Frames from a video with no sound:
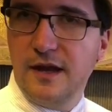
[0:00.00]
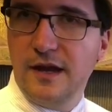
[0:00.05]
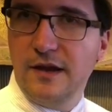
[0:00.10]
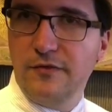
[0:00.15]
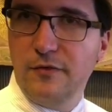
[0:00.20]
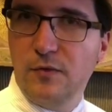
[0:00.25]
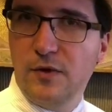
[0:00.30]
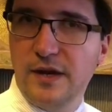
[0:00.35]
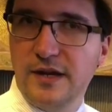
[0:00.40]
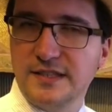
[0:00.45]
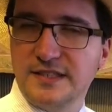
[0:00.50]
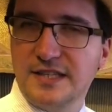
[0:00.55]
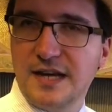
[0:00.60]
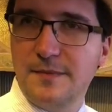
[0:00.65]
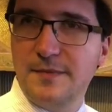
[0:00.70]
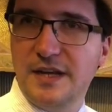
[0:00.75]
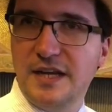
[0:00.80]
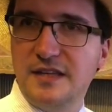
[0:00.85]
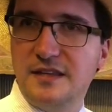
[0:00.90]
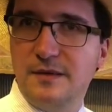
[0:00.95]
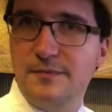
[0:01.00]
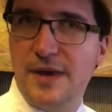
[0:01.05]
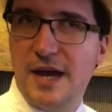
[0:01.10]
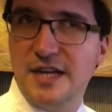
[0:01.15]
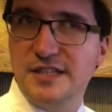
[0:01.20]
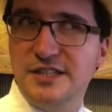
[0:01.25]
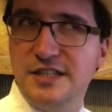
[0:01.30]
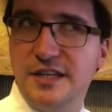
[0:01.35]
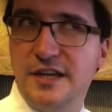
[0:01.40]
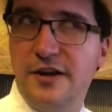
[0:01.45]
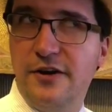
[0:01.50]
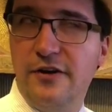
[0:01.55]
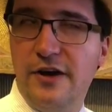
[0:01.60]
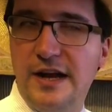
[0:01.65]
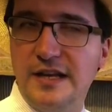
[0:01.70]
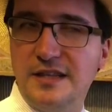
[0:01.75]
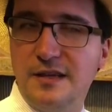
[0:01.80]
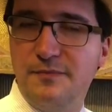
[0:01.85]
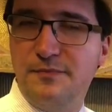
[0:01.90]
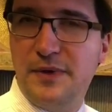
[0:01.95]
Hi everyone, it's time to eat the magic here
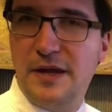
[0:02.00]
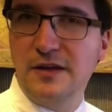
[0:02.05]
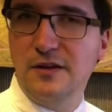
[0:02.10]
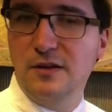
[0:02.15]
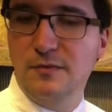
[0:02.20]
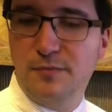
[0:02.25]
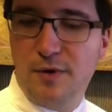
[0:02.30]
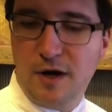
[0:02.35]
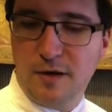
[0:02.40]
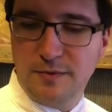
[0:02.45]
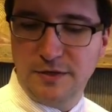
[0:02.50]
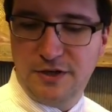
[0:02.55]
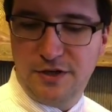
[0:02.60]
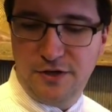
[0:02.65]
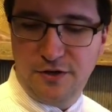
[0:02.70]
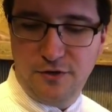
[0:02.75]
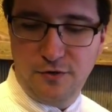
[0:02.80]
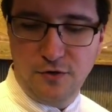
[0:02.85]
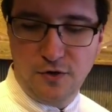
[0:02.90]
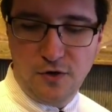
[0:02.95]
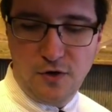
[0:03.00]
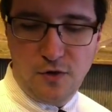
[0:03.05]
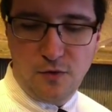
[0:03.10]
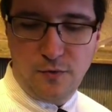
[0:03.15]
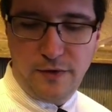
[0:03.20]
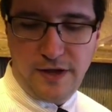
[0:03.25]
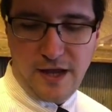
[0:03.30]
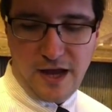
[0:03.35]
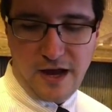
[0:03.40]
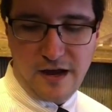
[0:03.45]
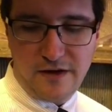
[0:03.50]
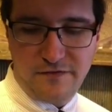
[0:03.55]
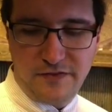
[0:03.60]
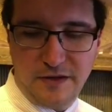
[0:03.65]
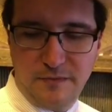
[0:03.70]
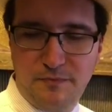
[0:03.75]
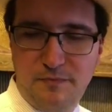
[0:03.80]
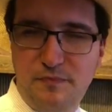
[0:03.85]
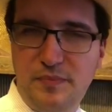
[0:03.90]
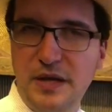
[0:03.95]
at the Bengal B B Q. We have
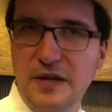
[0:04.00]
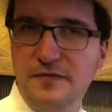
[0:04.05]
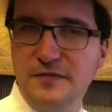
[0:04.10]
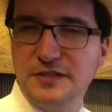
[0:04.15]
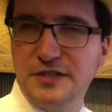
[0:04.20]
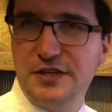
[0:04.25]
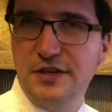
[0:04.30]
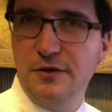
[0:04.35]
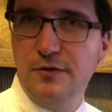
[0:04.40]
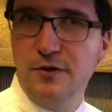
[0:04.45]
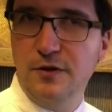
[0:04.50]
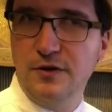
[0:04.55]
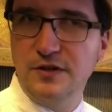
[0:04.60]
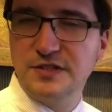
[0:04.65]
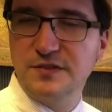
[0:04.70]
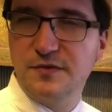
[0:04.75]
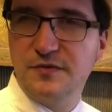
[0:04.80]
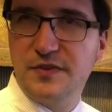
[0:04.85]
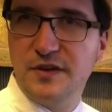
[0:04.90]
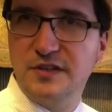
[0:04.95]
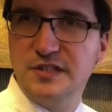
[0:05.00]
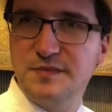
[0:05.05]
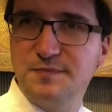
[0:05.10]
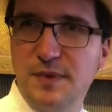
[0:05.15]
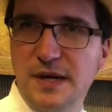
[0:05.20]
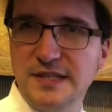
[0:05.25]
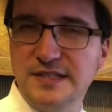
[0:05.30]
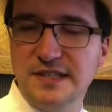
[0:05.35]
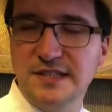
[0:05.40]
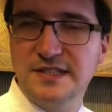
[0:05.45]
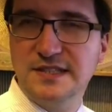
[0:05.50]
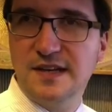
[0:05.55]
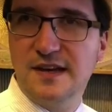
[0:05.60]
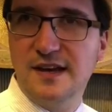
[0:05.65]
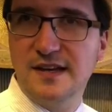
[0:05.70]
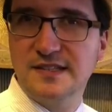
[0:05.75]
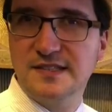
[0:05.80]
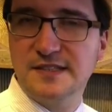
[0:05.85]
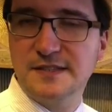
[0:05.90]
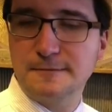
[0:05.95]
the beef skewers with their spicy
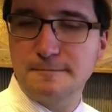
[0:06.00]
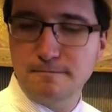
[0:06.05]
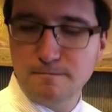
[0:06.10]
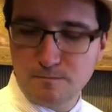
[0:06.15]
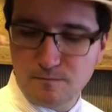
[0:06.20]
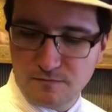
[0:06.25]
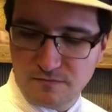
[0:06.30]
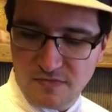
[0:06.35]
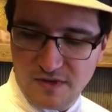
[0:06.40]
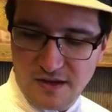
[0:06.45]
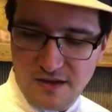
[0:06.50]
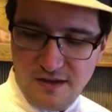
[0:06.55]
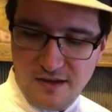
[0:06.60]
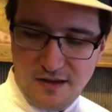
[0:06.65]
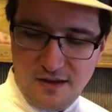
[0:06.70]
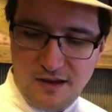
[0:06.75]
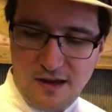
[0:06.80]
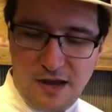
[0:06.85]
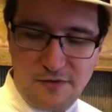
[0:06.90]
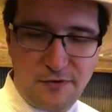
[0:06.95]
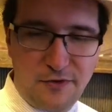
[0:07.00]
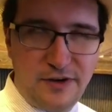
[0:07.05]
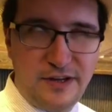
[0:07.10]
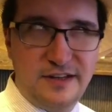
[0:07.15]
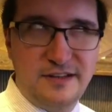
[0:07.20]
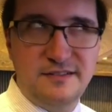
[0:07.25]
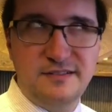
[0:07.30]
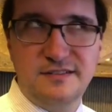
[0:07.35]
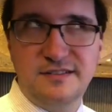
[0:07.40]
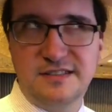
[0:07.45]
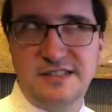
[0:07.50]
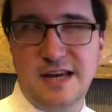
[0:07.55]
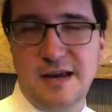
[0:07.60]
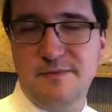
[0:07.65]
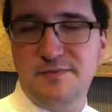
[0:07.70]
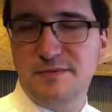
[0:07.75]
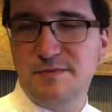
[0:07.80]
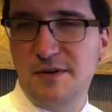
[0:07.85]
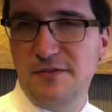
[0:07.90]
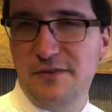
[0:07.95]
sauce. I've already
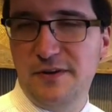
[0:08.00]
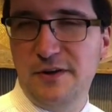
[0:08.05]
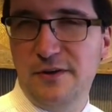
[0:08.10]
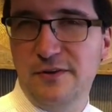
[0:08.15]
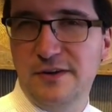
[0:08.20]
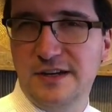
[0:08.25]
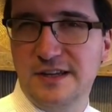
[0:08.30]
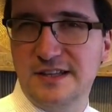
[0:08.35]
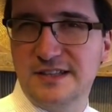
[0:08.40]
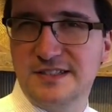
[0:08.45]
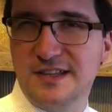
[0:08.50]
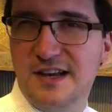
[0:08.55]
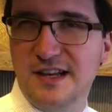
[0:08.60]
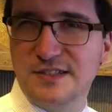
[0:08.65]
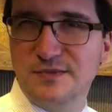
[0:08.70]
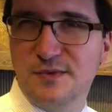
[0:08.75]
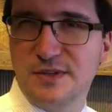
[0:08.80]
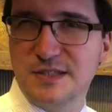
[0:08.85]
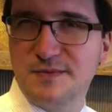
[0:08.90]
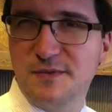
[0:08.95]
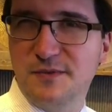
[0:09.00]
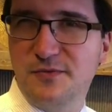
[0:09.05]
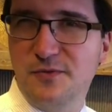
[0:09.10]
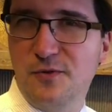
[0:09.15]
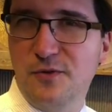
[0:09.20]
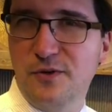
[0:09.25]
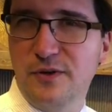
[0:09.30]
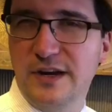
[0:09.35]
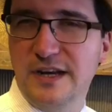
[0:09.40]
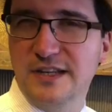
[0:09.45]
tapped my finger into the sauce once before.